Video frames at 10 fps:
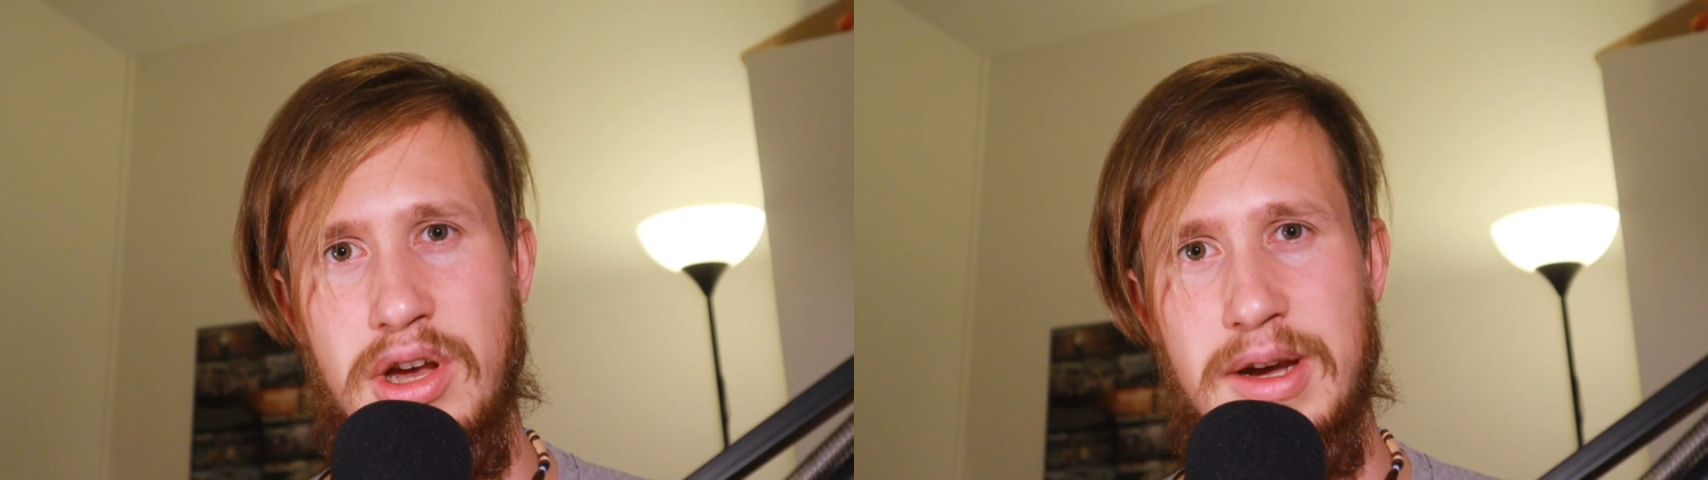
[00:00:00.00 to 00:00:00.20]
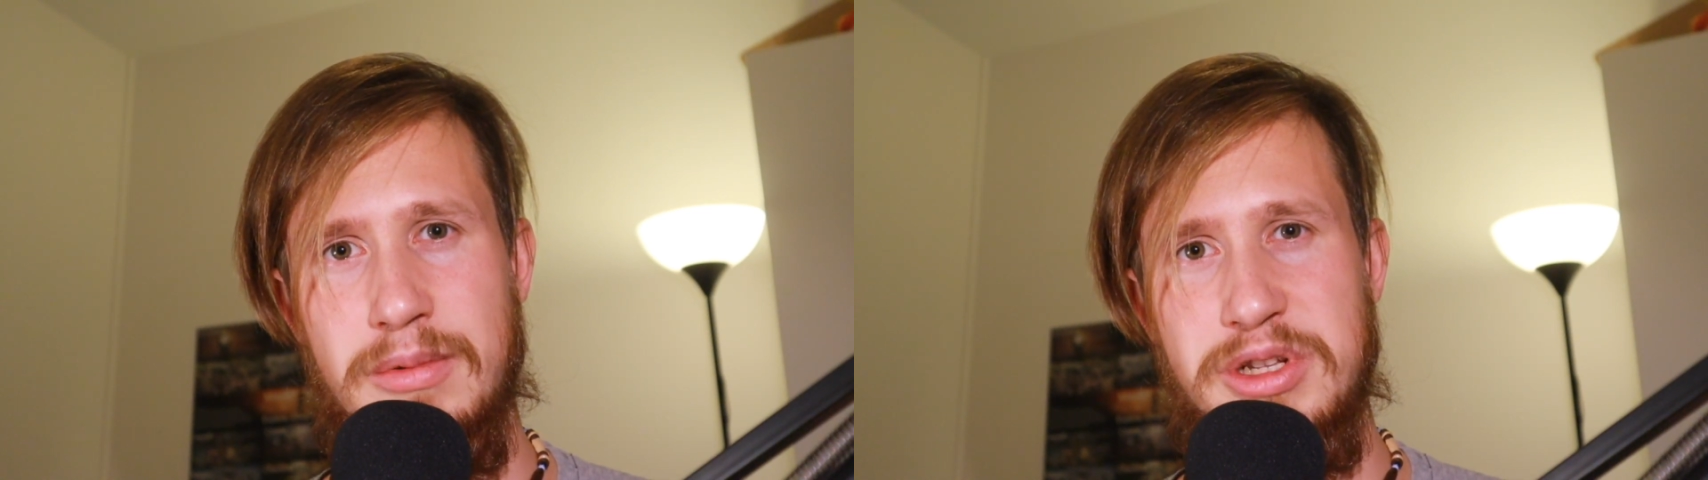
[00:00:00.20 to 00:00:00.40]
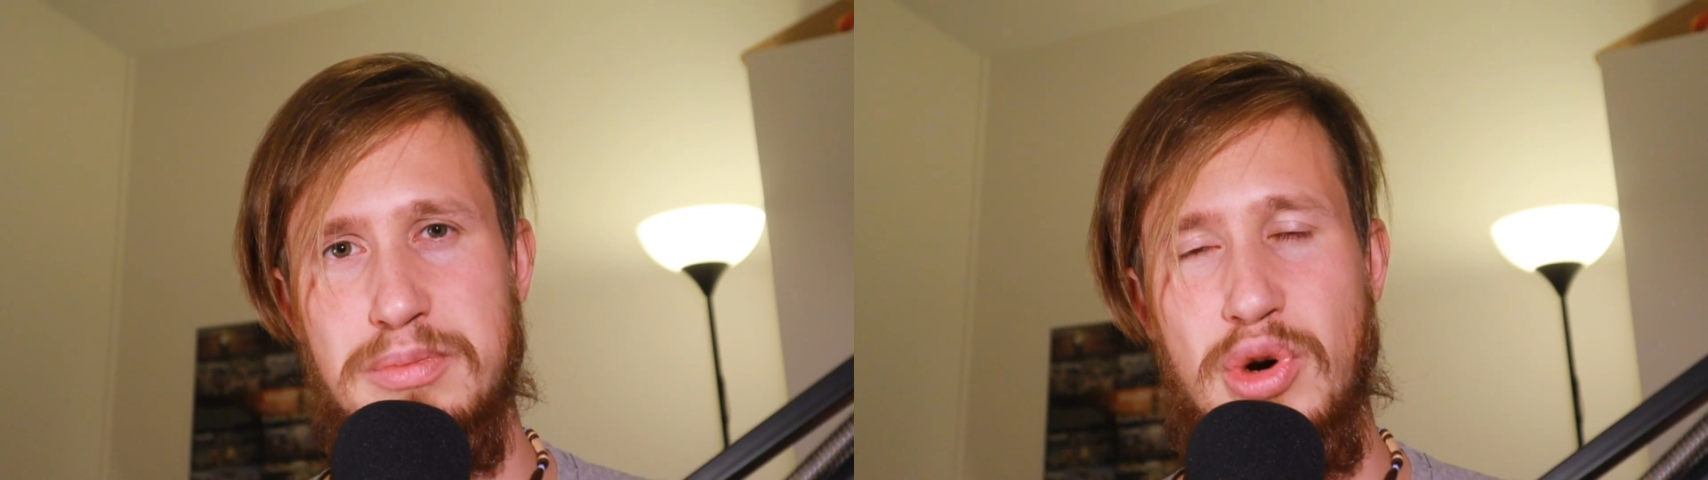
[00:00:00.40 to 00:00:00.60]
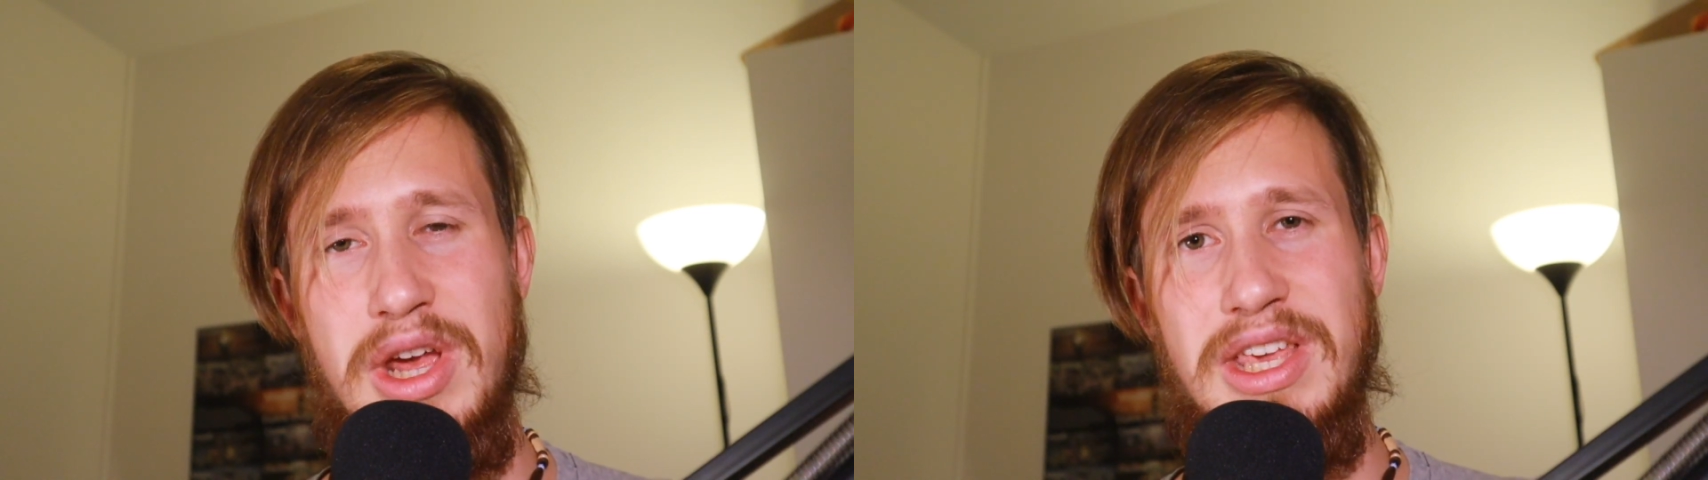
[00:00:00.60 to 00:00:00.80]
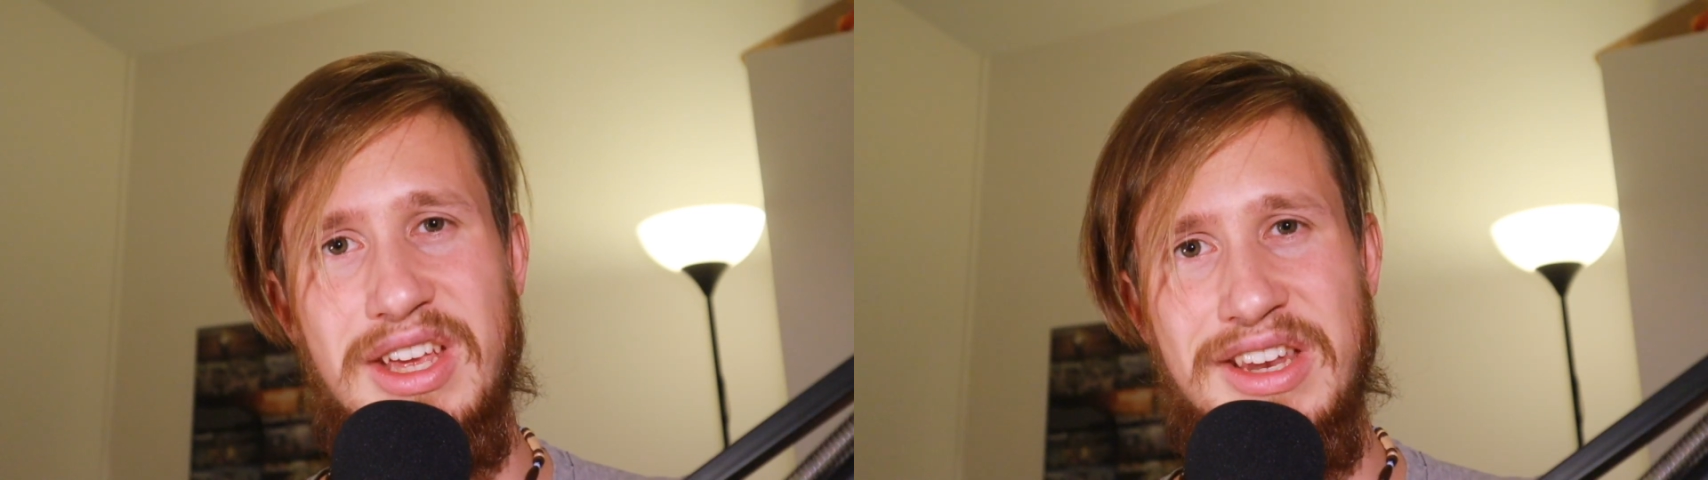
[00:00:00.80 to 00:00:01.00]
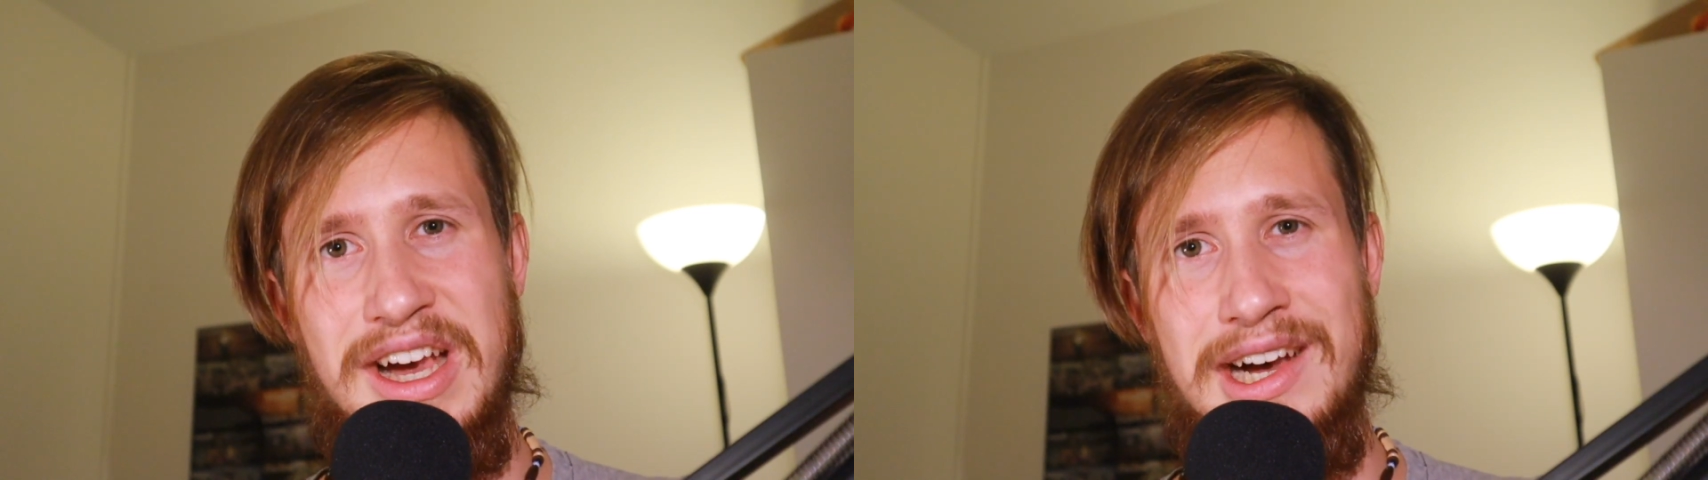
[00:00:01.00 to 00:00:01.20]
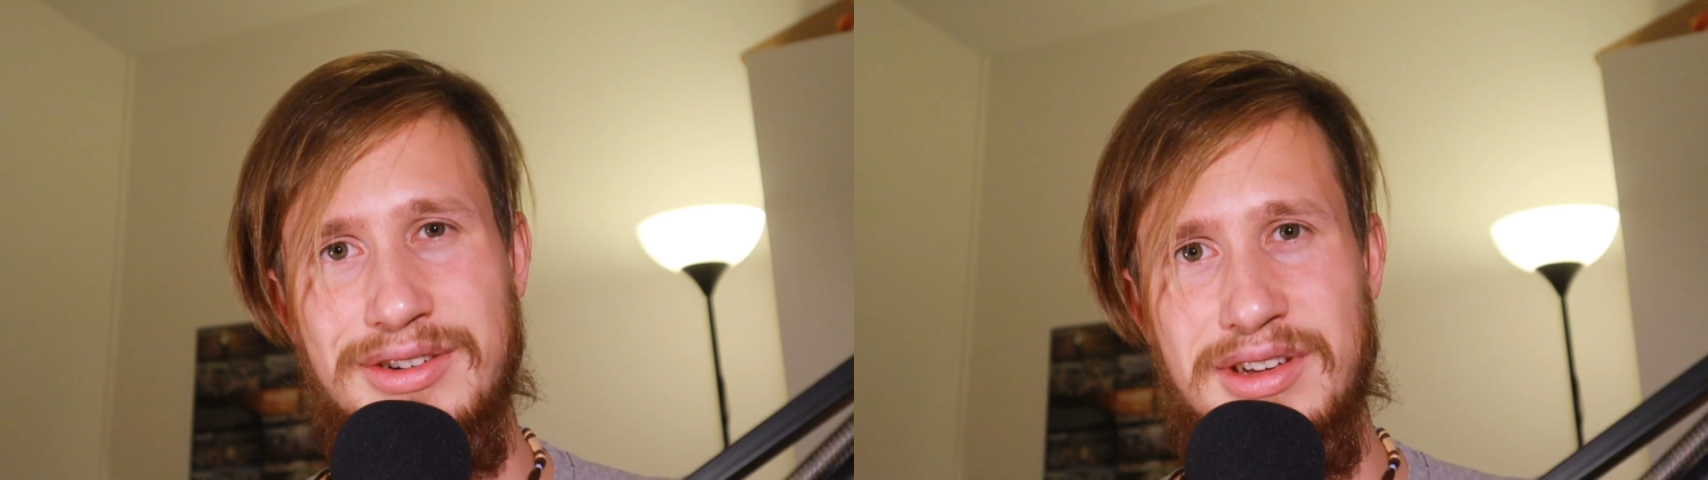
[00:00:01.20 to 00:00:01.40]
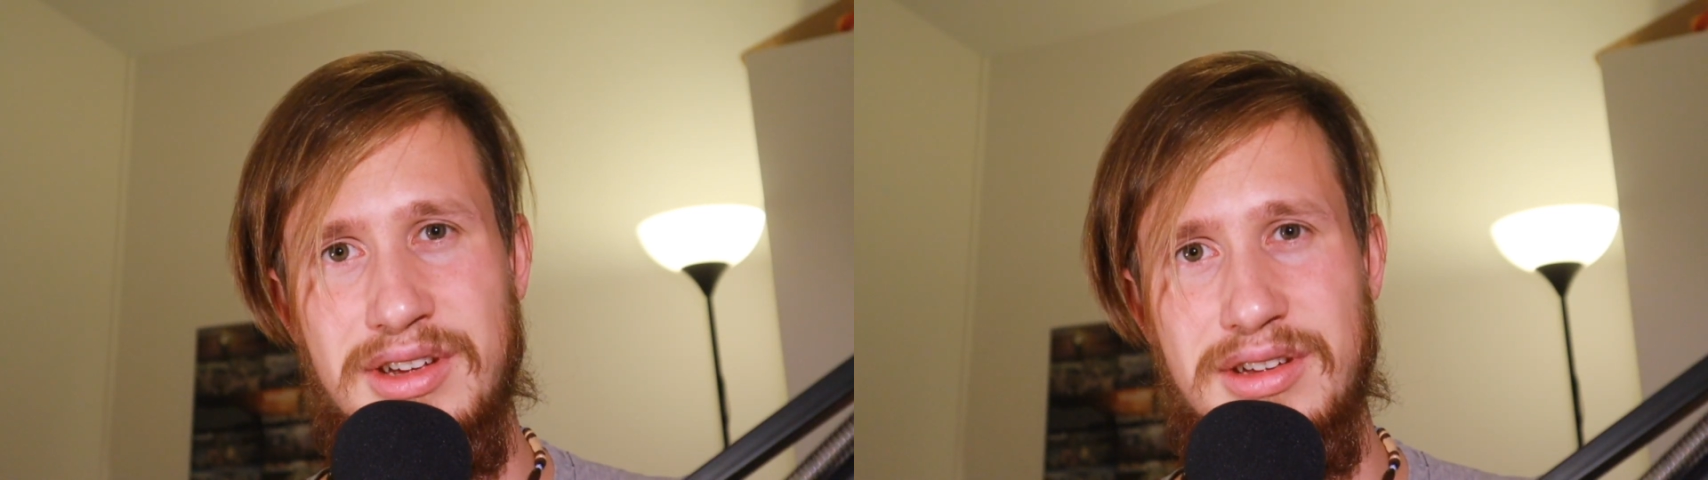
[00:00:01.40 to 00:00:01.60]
I was breaking down.